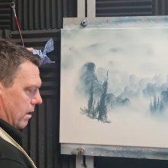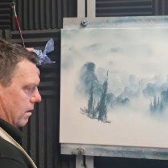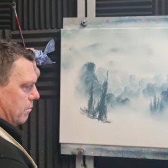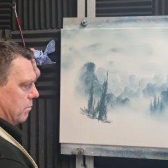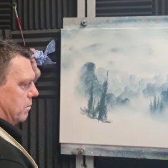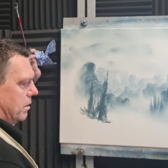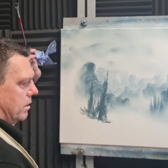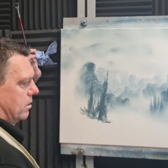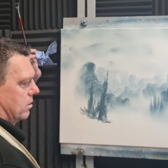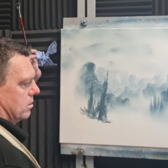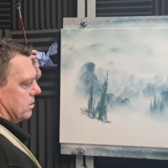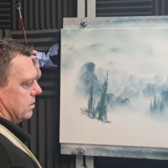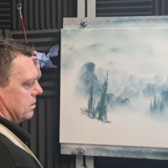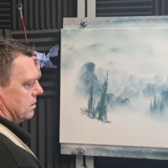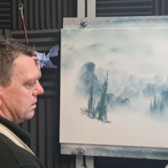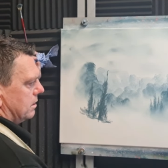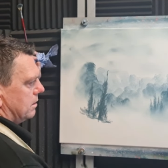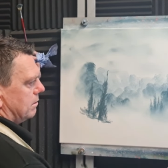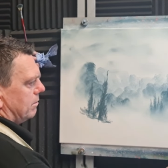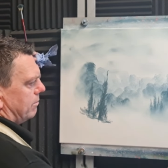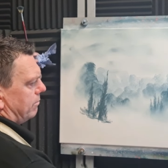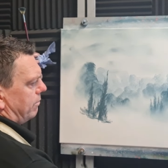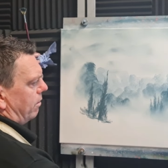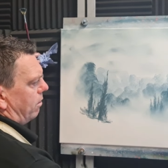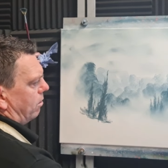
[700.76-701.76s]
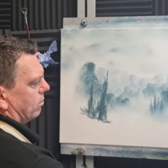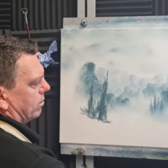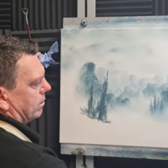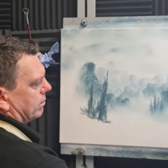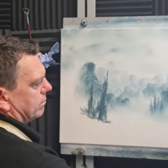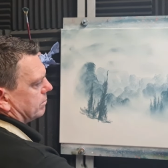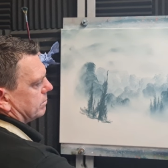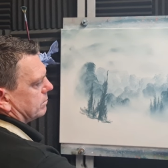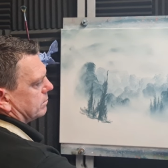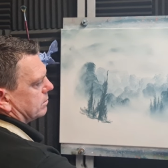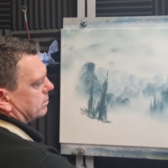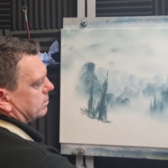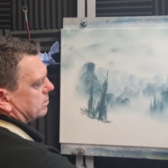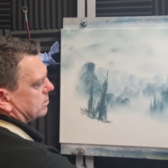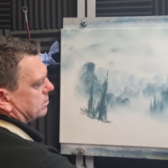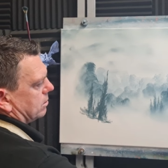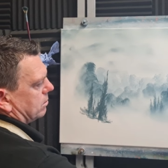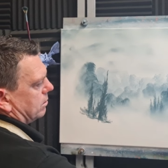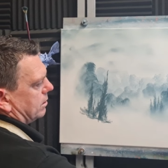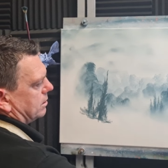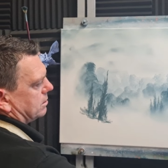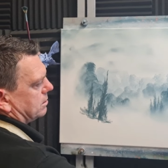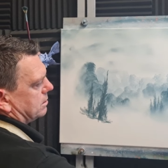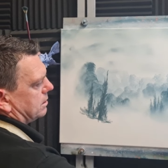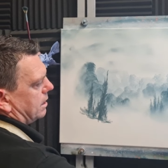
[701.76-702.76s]
it's in the fog. So
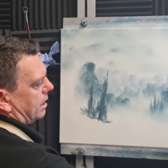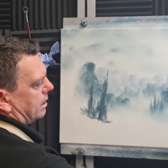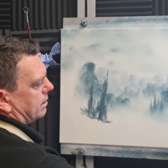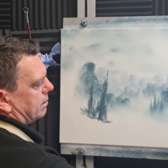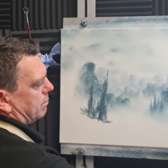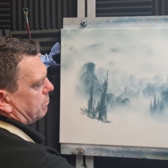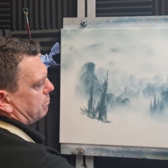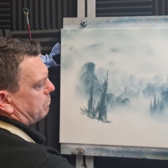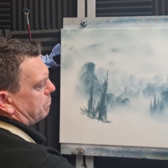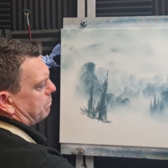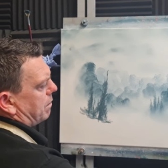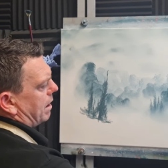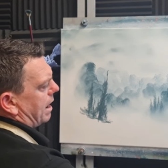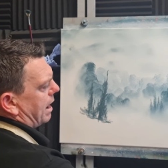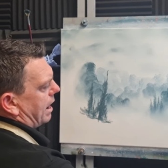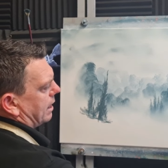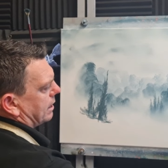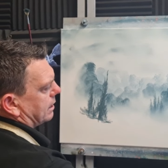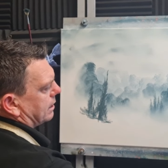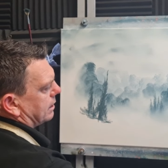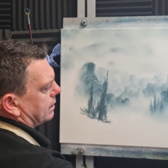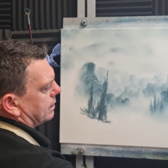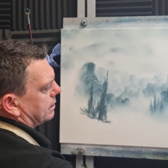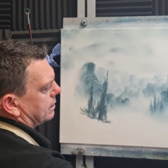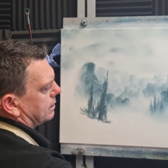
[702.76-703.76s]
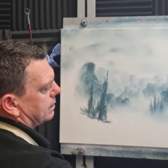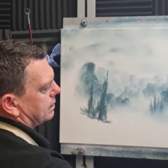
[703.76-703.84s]
let's start at the back